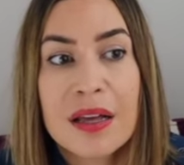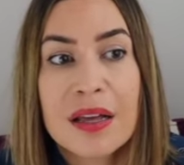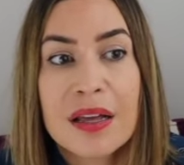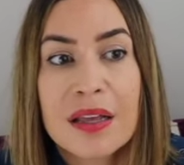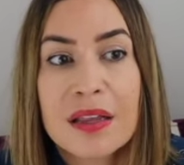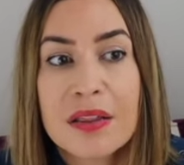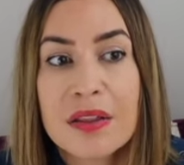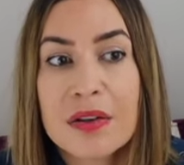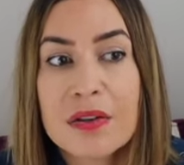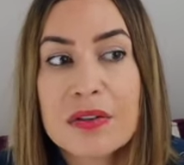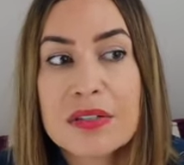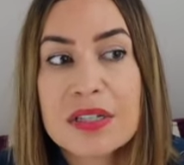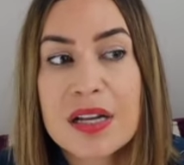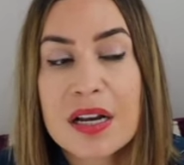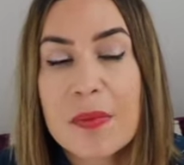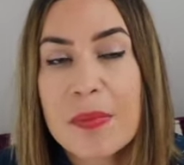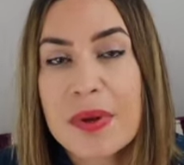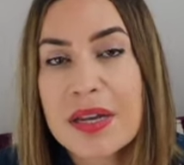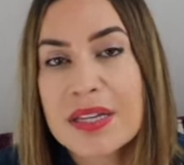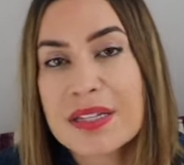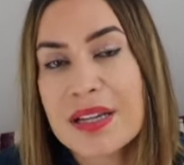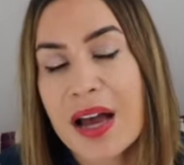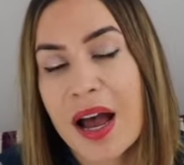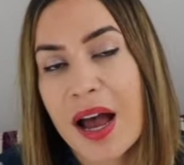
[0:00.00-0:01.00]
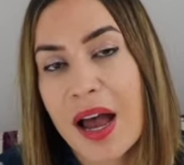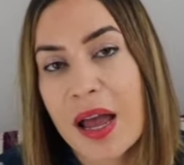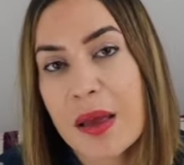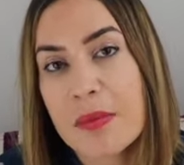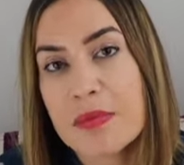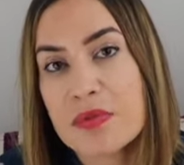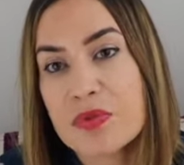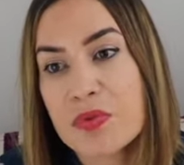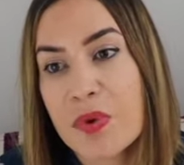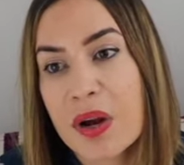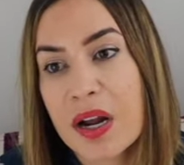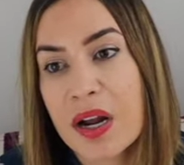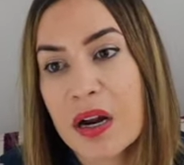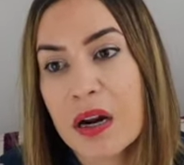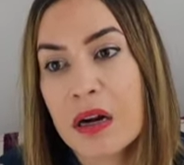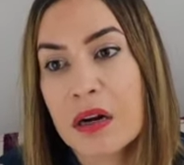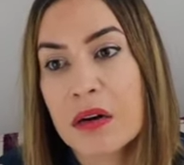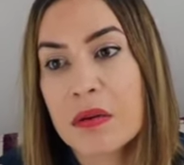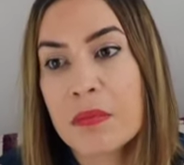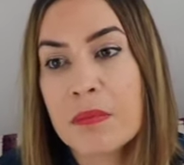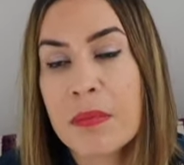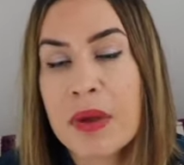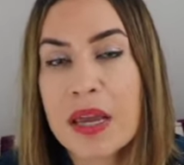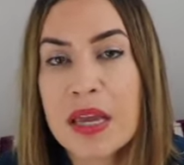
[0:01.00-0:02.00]
There's going to be times where
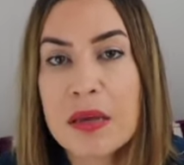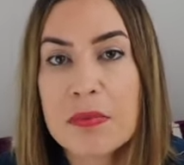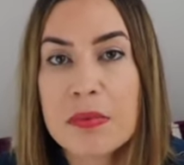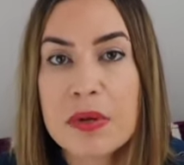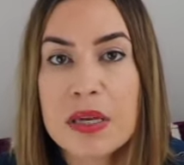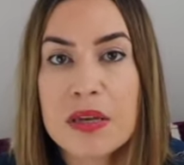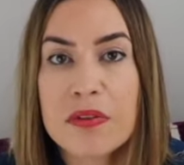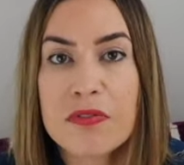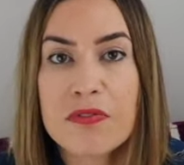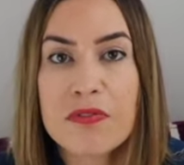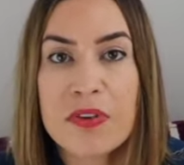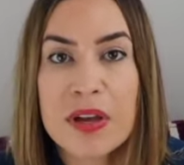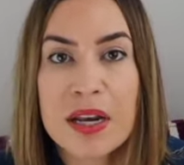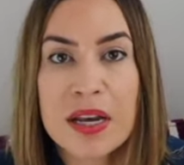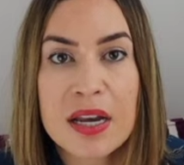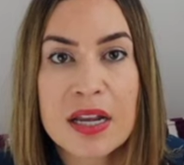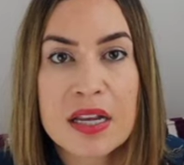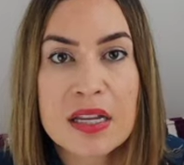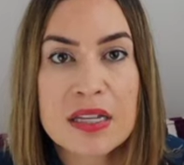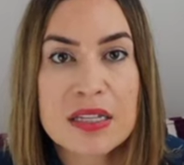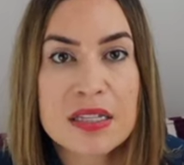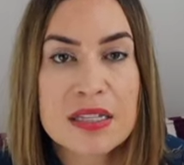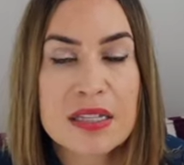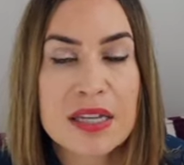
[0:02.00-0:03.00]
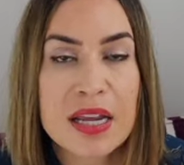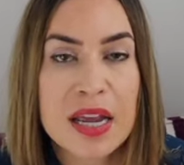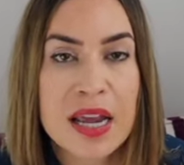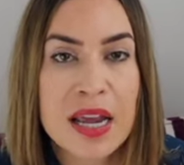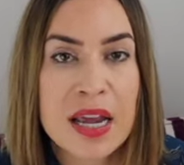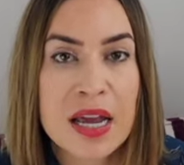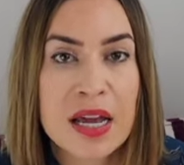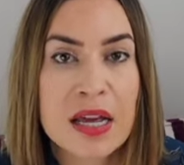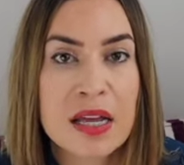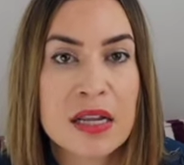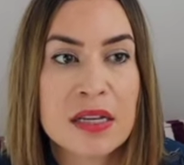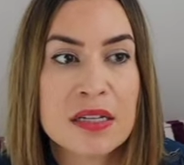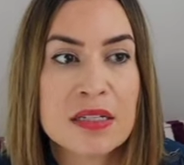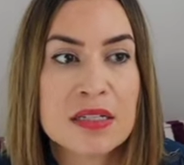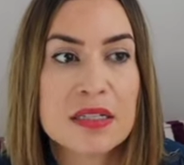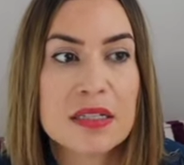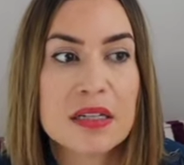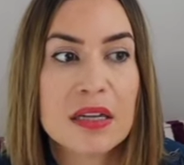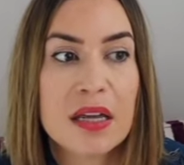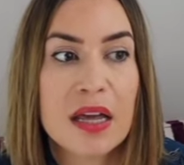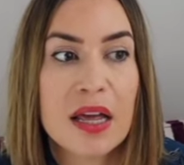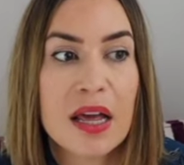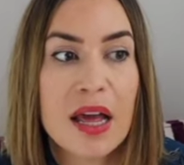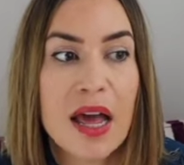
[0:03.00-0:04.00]
maybe fitness and
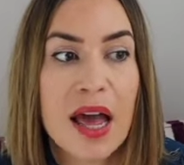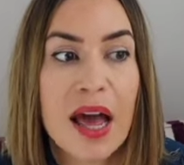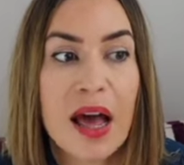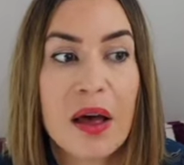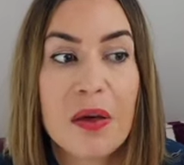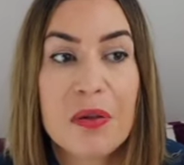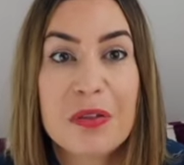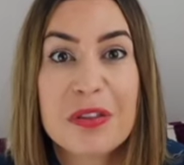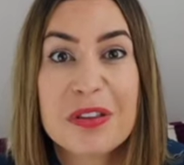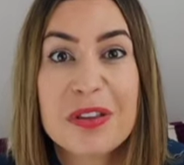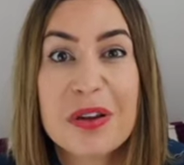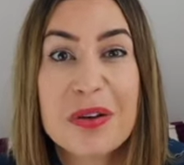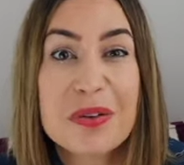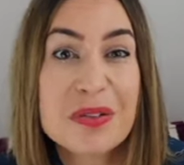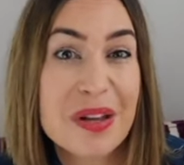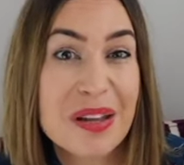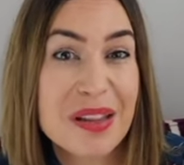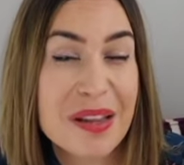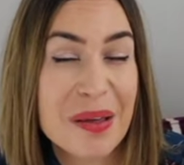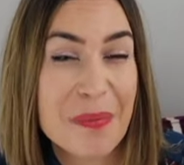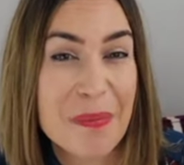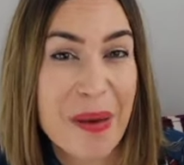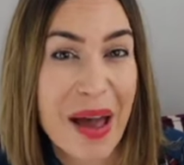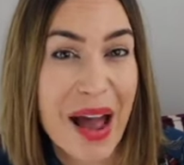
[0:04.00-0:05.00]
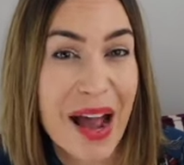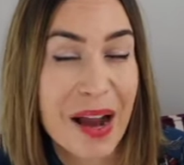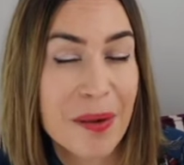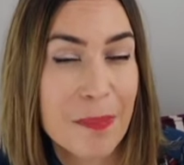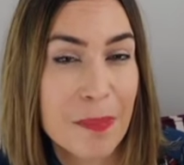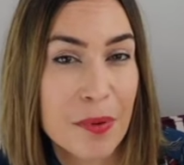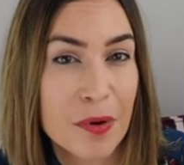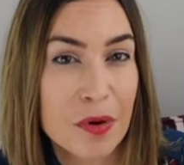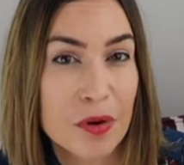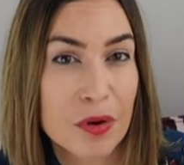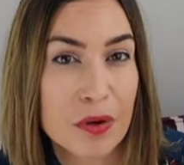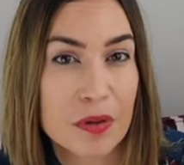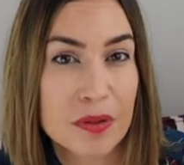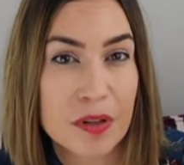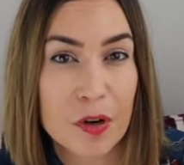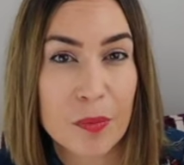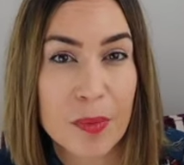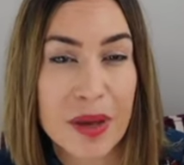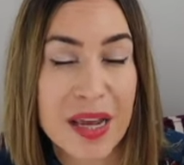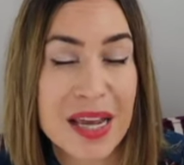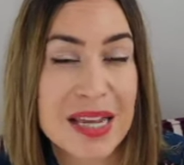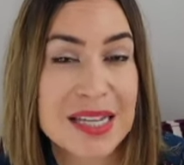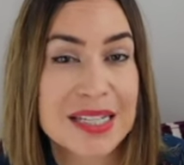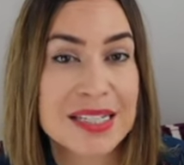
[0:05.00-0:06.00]
health goes on the back burner a little
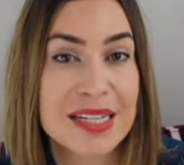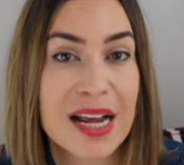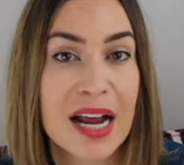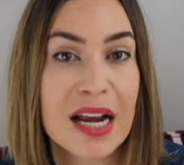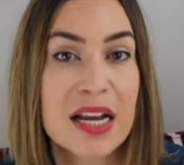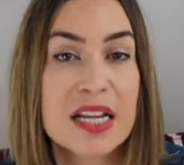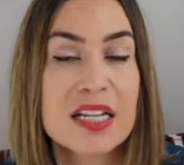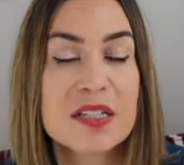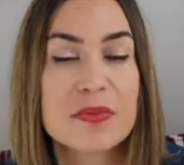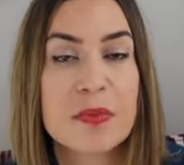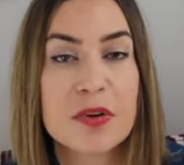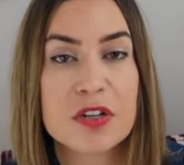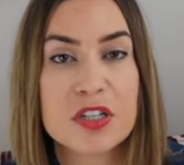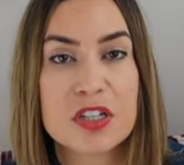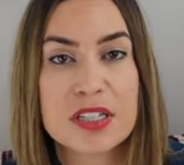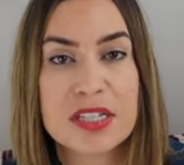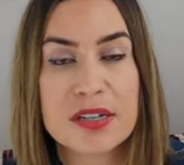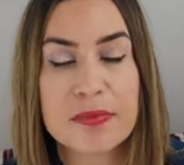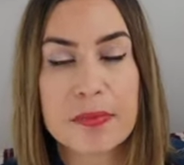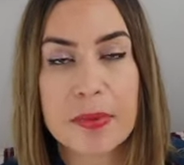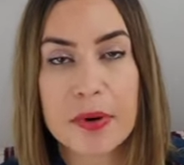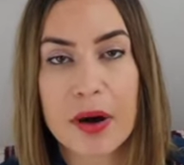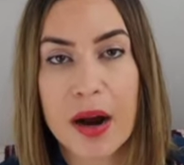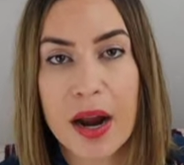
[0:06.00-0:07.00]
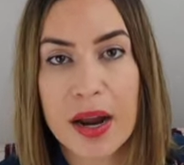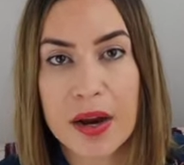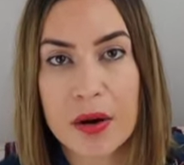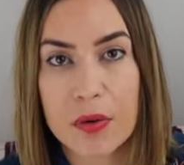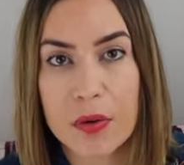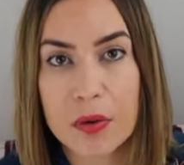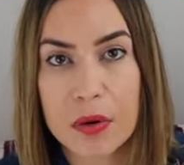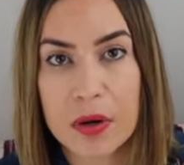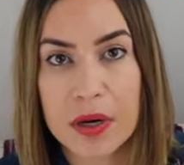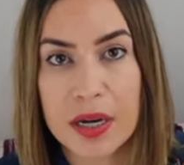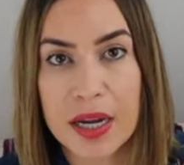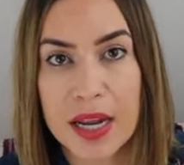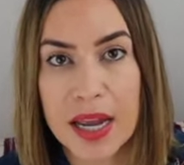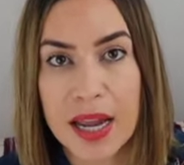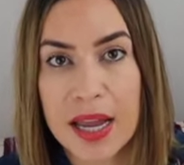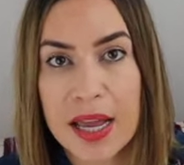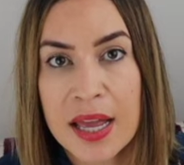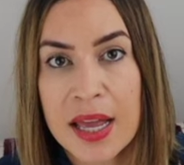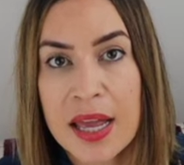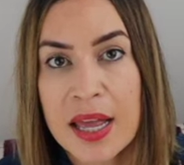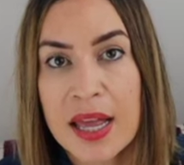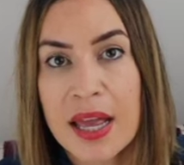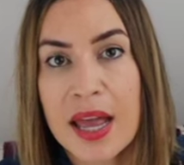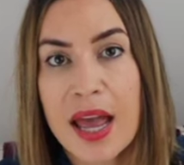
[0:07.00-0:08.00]
bit, is not as much as a priority,
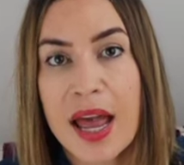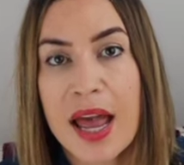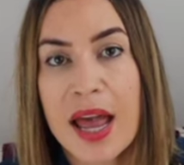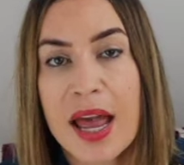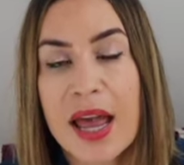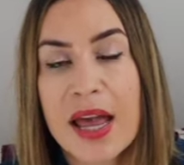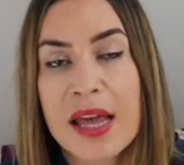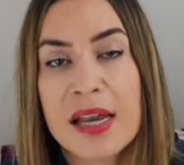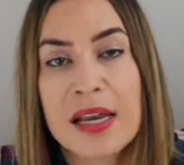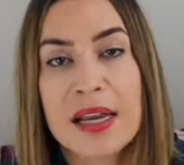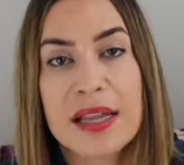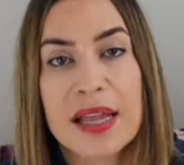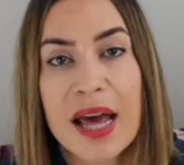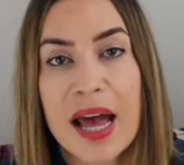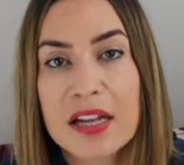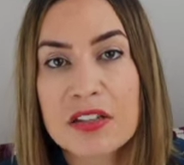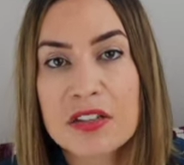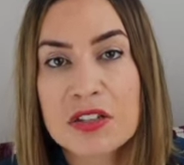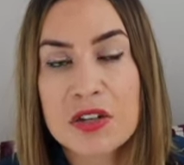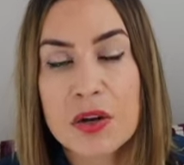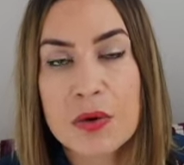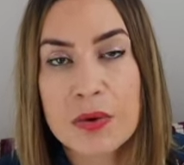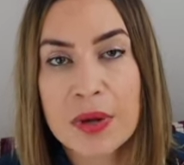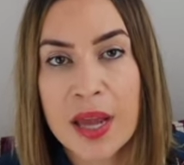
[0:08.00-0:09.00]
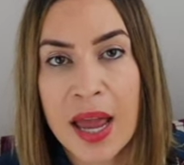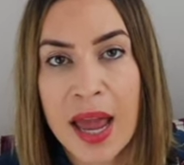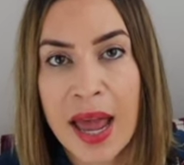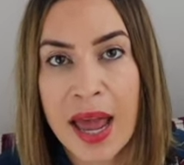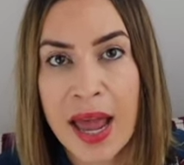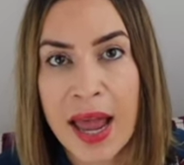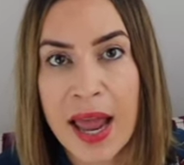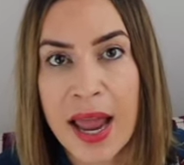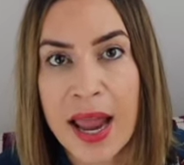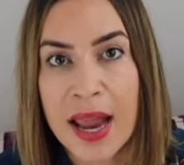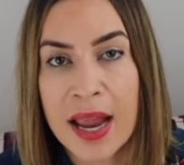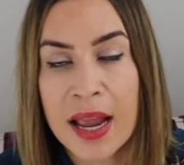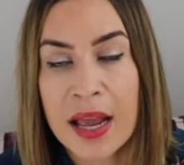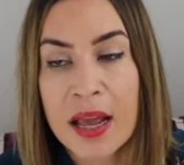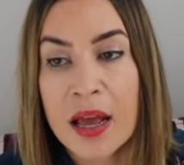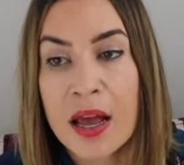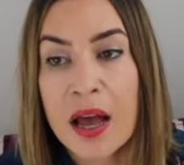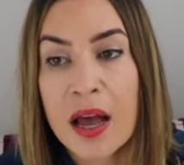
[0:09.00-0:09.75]
and that's okay.